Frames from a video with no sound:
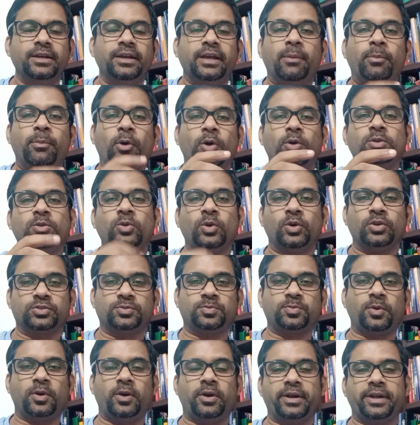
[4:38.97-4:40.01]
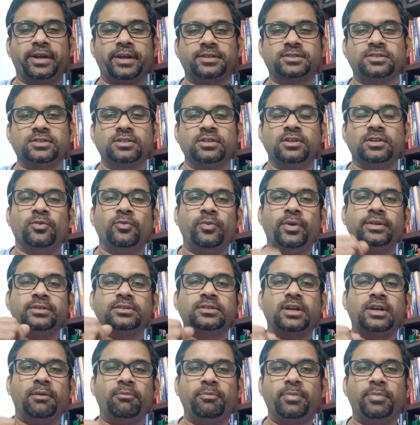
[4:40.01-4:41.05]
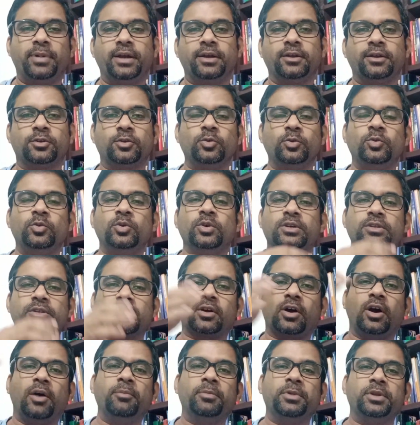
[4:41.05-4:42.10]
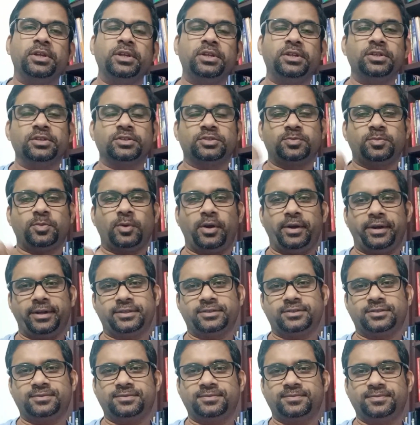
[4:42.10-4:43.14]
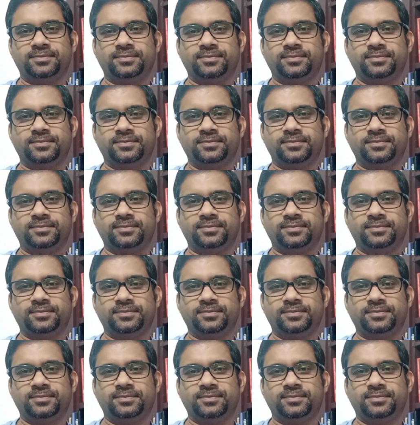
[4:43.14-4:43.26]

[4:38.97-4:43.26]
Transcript: about those products when compared to the competitors' products.